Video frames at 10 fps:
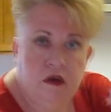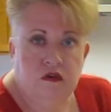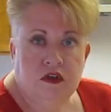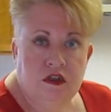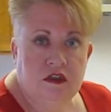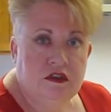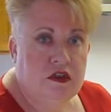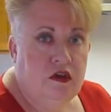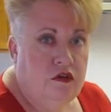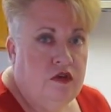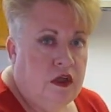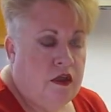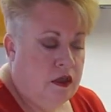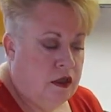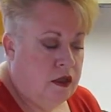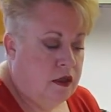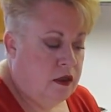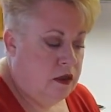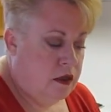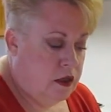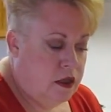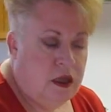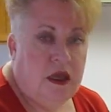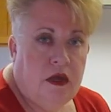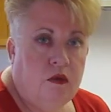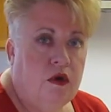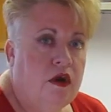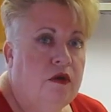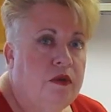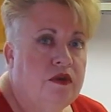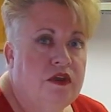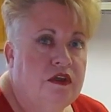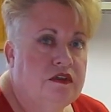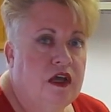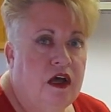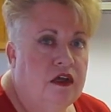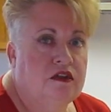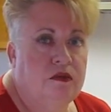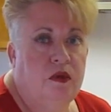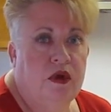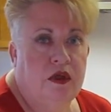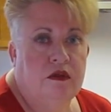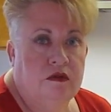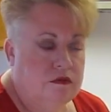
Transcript: over to the stove and we're going to put these on to boil.